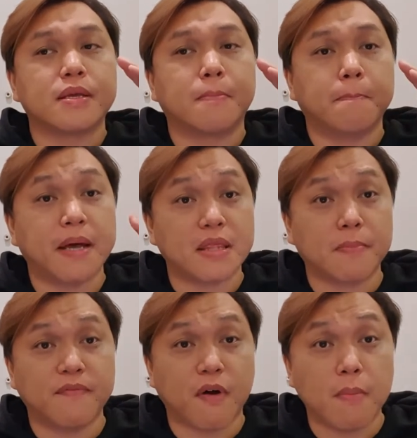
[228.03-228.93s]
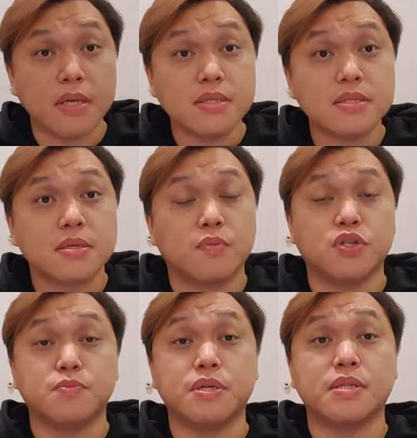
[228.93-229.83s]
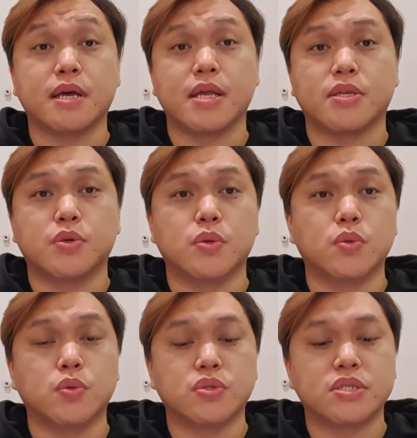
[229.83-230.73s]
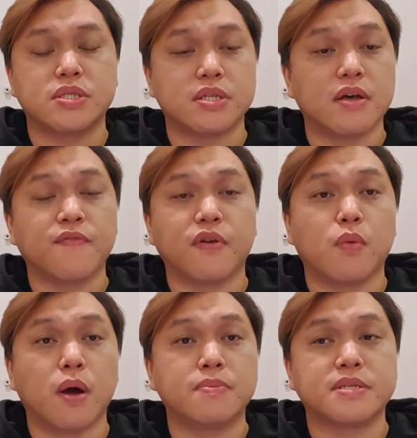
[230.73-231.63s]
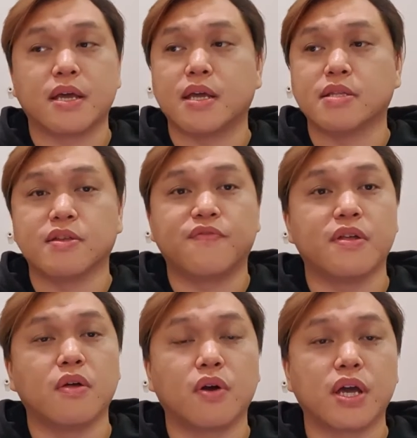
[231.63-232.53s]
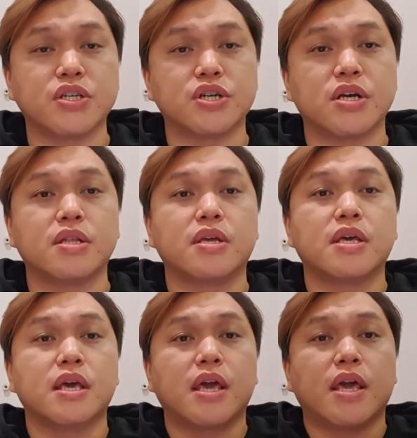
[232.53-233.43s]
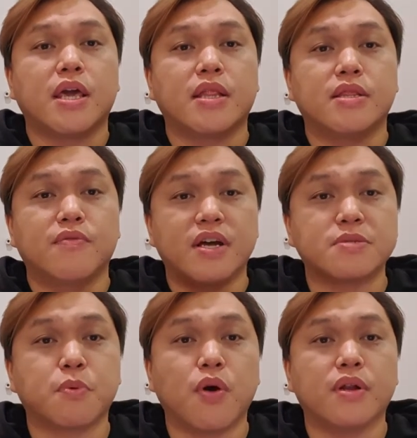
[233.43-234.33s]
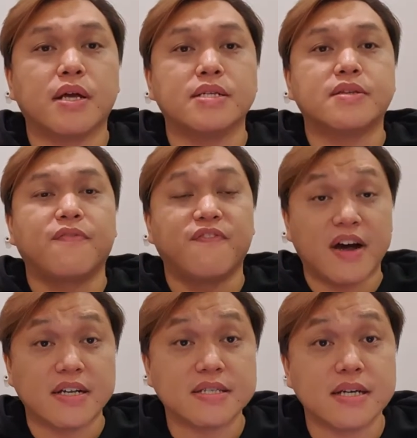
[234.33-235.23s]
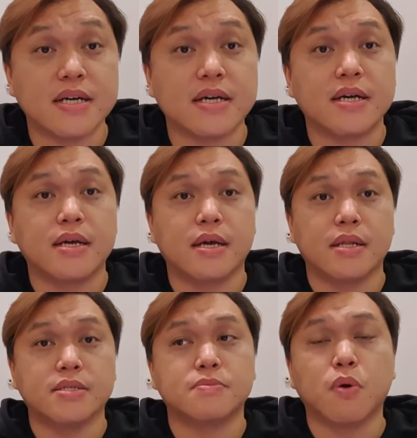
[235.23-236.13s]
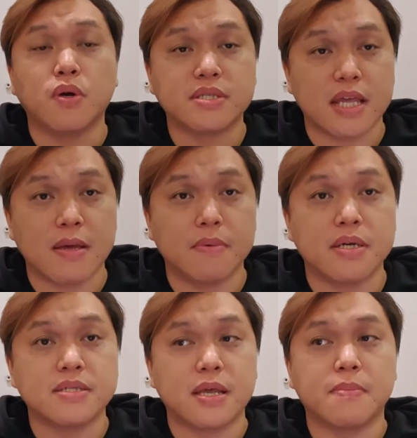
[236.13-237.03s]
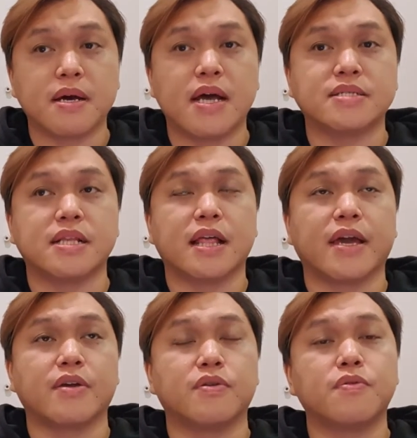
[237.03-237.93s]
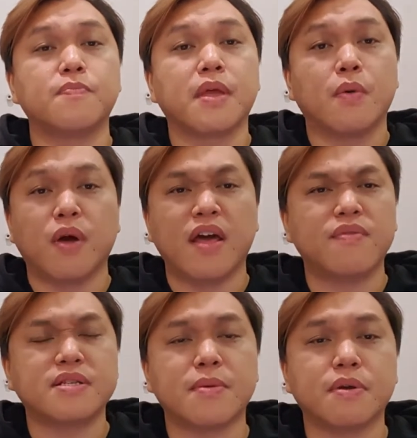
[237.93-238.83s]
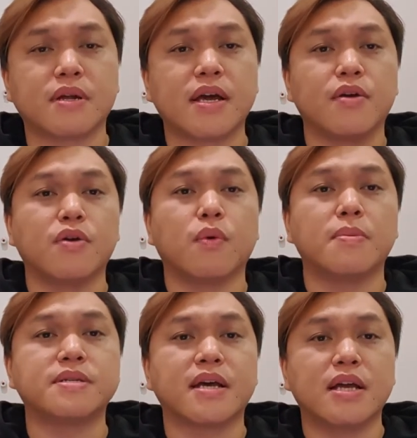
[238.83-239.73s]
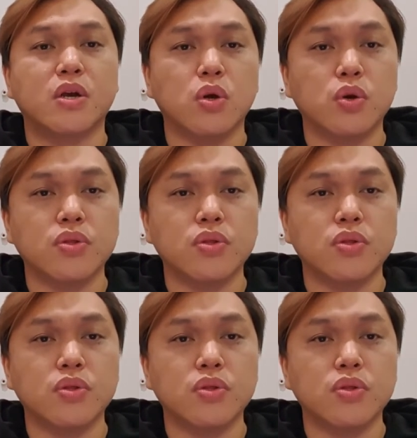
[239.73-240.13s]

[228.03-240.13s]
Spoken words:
better performance, which means that you serve your website in different location. The response is faster and it's more stable. Stable as in, like, when every time you click on your website, it look